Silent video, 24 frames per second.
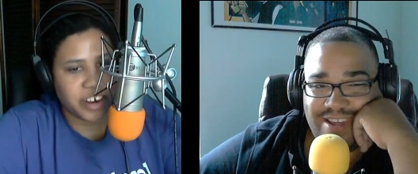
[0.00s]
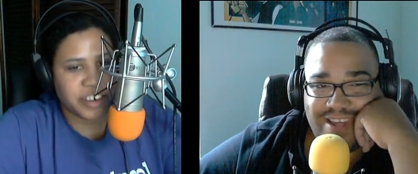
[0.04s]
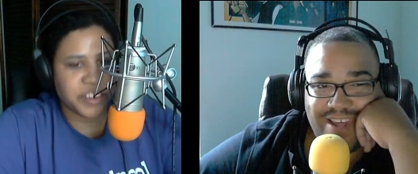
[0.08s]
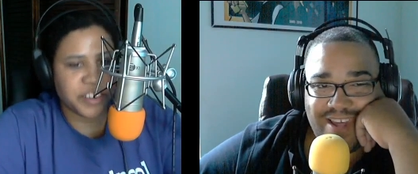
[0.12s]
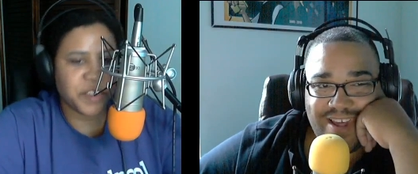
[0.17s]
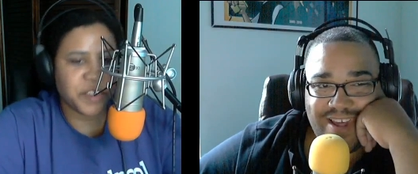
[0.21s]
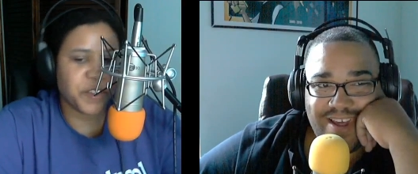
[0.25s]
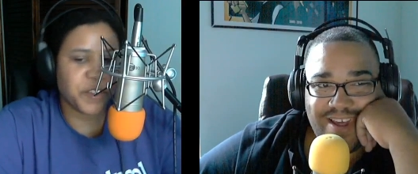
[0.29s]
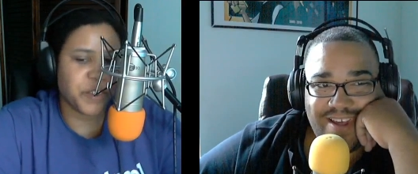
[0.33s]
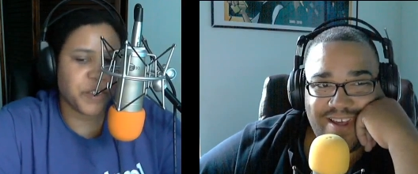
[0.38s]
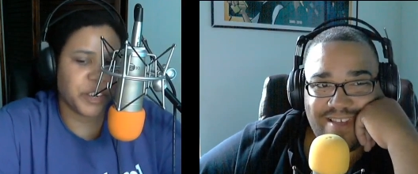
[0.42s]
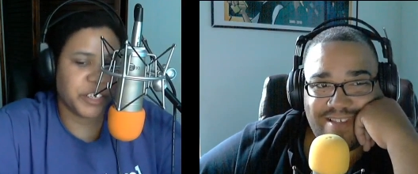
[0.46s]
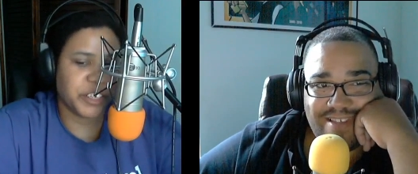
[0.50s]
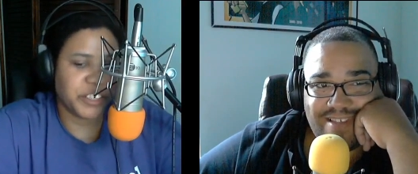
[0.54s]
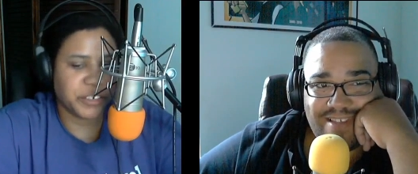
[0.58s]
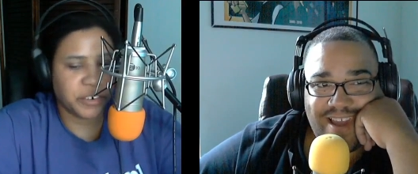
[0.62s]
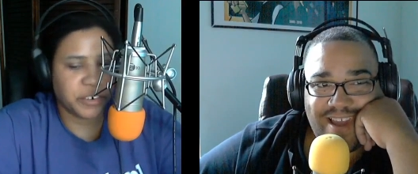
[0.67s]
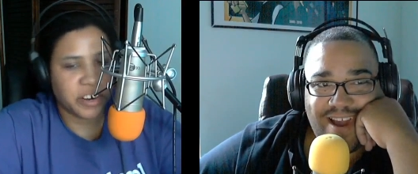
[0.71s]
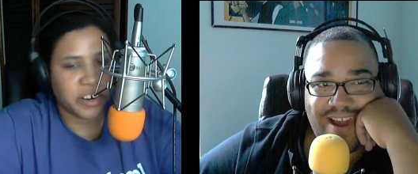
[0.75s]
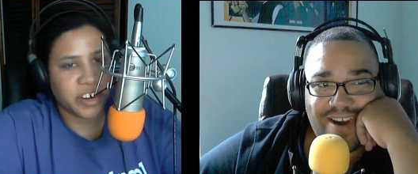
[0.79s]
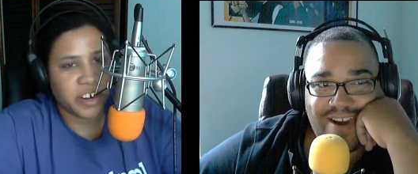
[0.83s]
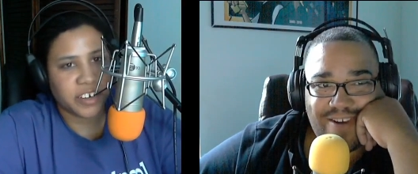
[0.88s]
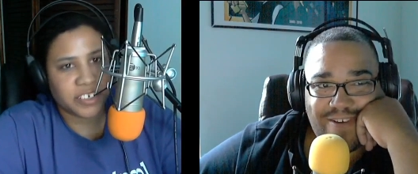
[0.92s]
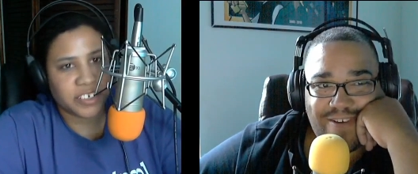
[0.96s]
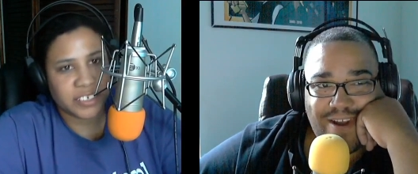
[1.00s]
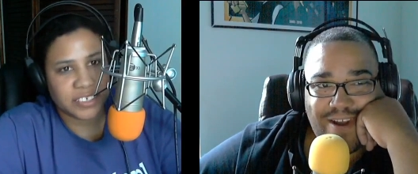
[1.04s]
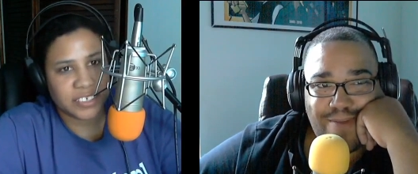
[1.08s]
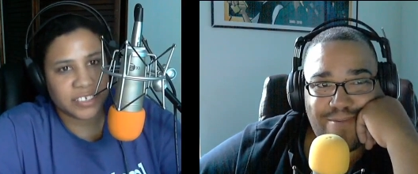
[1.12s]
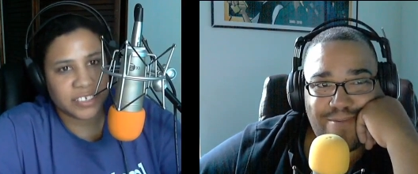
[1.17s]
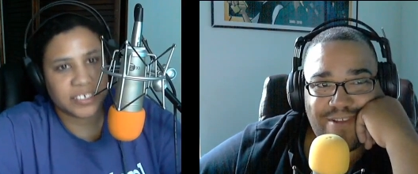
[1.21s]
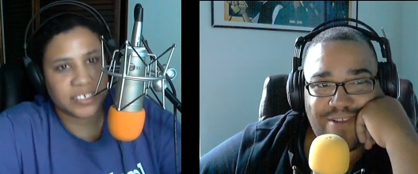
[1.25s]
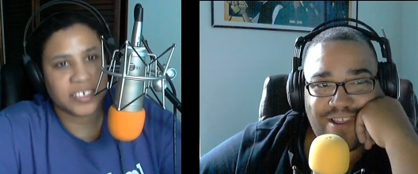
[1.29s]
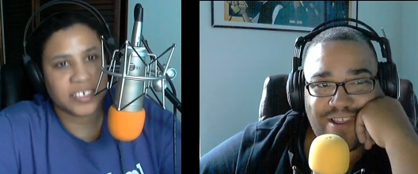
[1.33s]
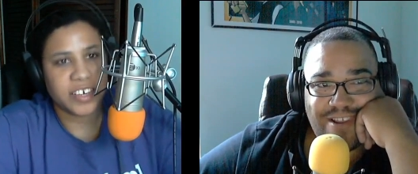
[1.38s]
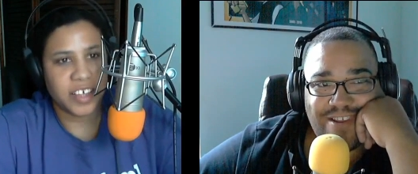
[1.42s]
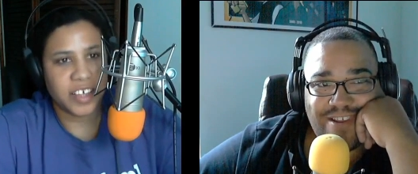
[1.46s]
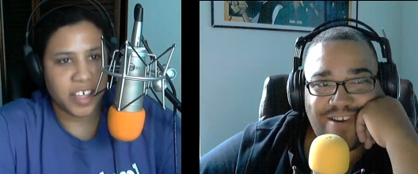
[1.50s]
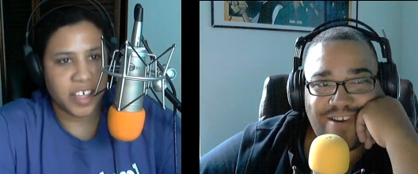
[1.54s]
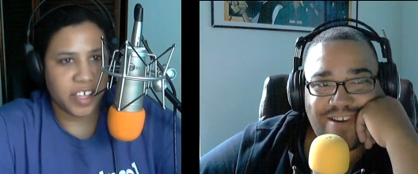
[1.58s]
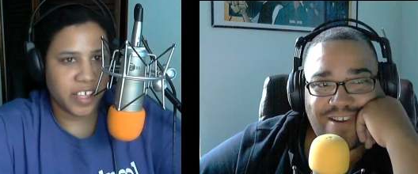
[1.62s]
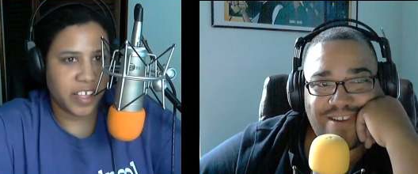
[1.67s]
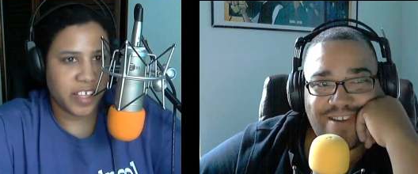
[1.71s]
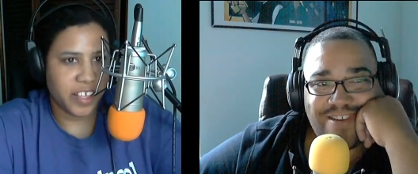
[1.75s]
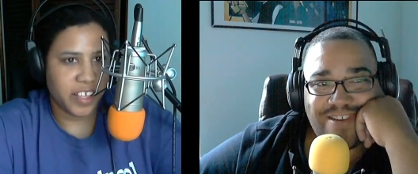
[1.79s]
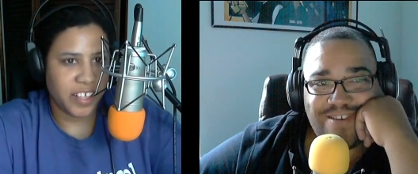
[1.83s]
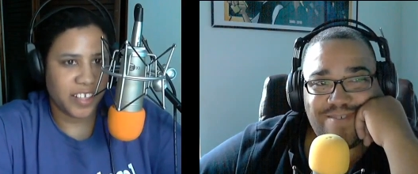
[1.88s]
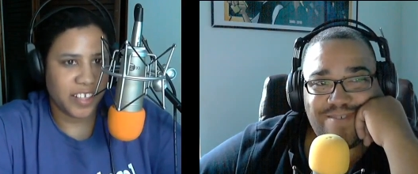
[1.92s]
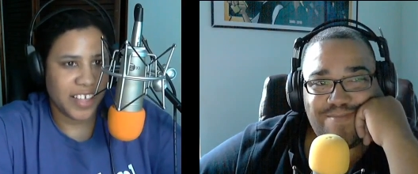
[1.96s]
Speaker 1: Of course see you how are. Crappy they look.
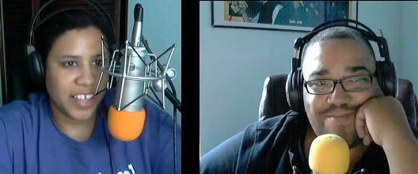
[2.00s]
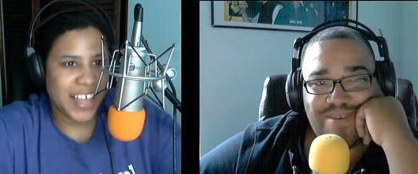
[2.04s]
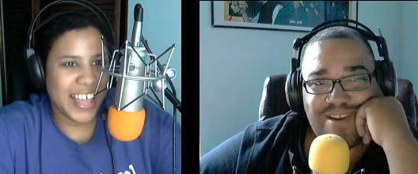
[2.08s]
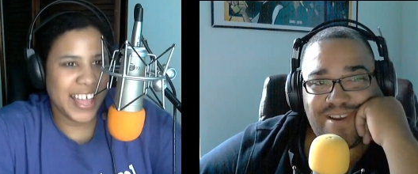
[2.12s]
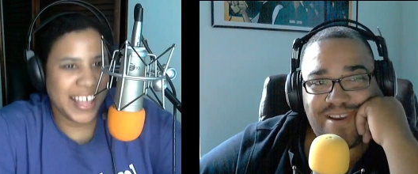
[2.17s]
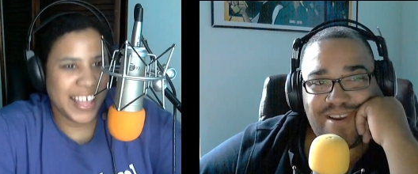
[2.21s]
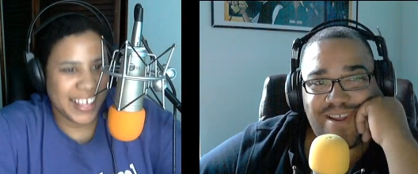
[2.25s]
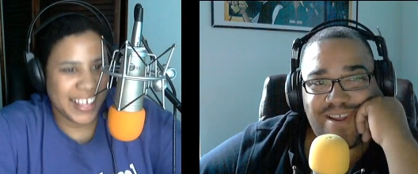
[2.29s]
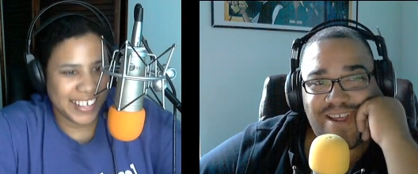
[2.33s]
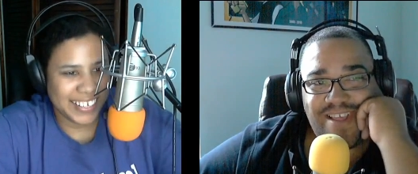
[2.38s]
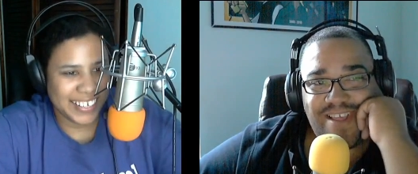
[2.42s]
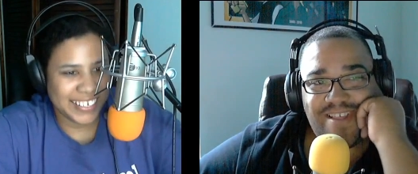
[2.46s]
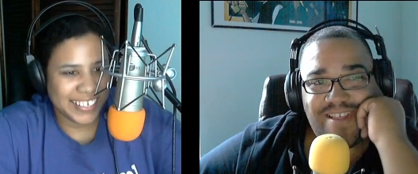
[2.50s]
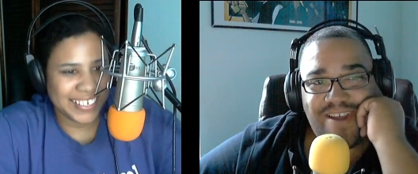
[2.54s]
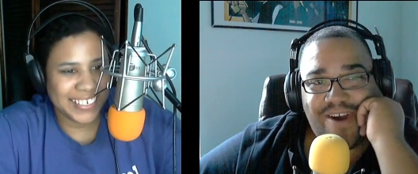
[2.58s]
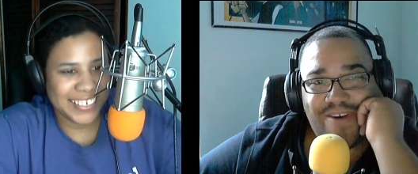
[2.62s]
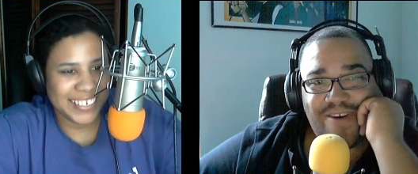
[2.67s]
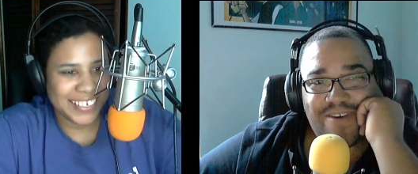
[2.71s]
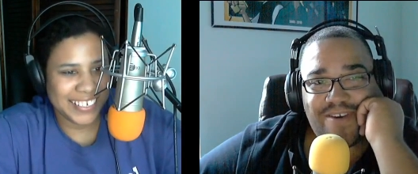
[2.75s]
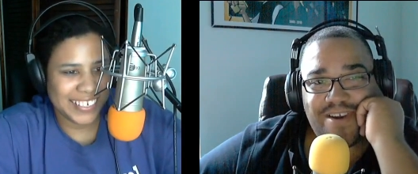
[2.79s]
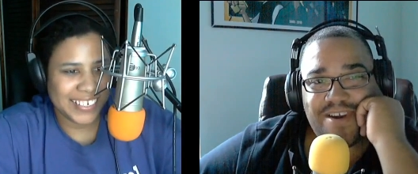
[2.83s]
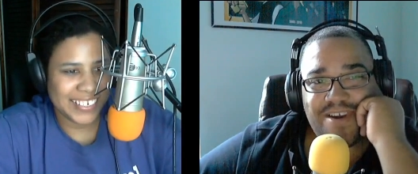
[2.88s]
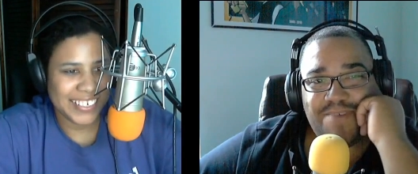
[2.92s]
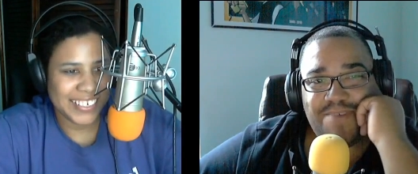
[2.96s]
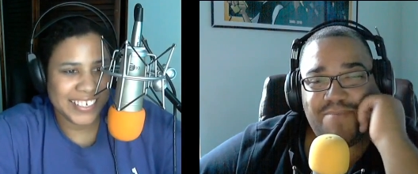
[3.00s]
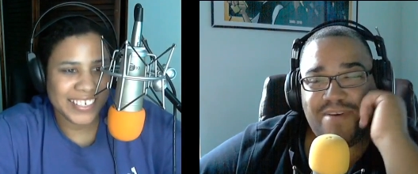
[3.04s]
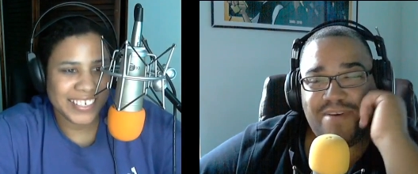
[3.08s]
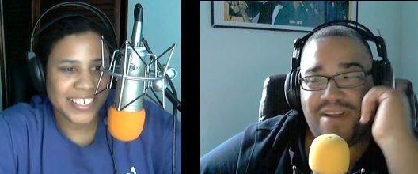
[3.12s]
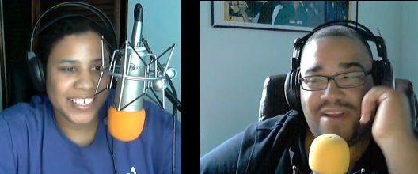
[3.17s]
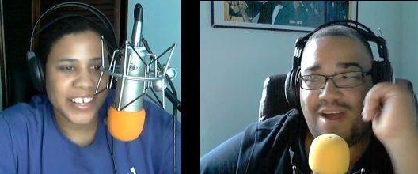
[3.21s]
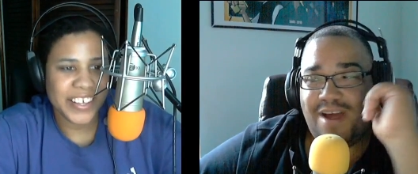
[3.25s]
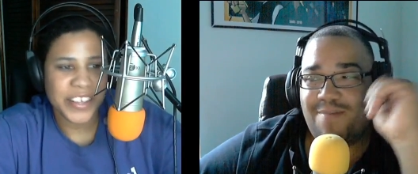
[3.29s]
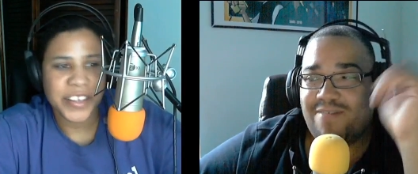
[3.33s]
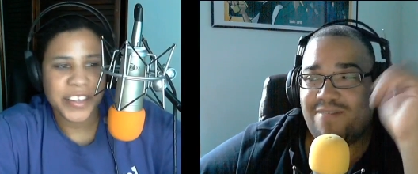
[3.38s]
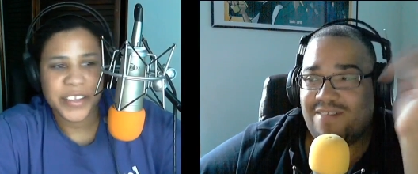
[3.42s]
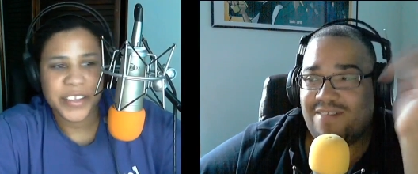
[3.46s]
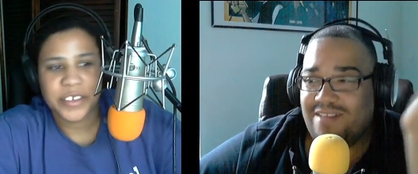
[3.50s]
But it's all good. But I'm still